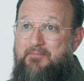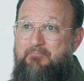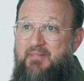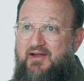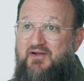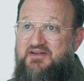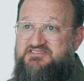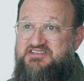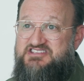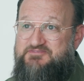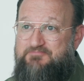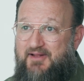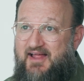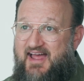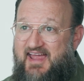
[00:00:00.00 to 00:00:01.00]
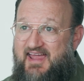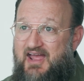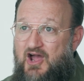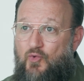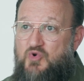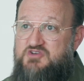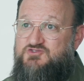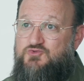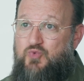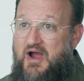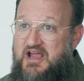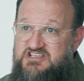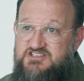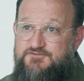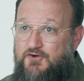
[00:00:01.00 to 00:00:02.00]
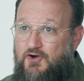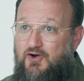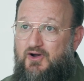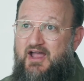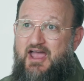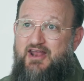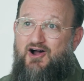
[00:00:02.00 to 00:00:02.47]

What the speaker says: that Mary's display was wasteful